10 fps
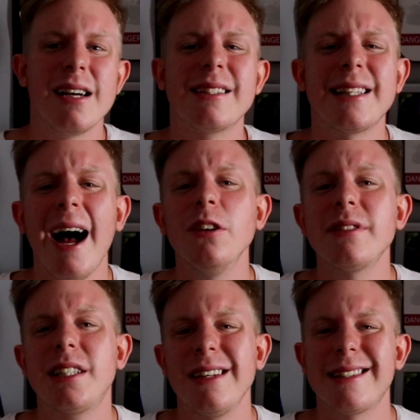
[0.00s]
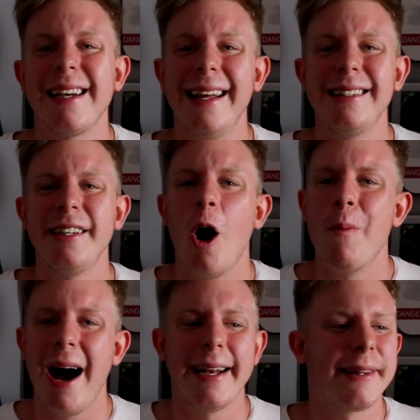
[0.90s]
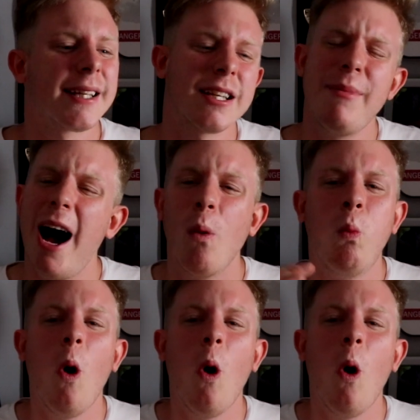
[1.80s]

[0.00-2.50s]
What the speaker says: Styles is just an indie nobody that somehow